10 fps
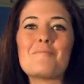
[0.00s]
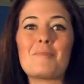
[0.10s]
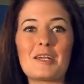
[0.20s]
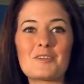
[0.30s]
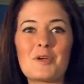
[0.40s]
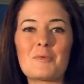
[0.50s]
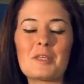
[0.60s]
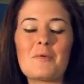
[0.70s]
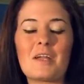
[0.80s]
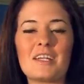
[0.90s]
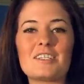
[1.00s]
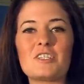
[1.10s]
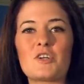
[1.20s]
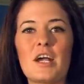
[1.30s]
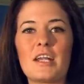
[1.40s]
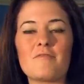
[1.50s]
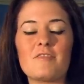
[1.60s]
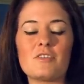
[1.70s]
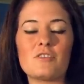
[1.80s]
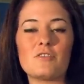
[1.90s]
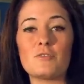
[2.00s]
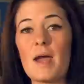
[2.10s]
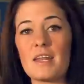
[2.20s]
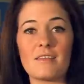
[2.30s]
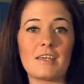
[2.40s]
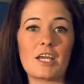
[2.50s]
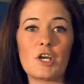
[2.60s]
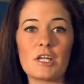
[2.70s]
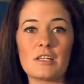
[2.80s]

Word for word: But I, so I really wanted to try and do anything I could,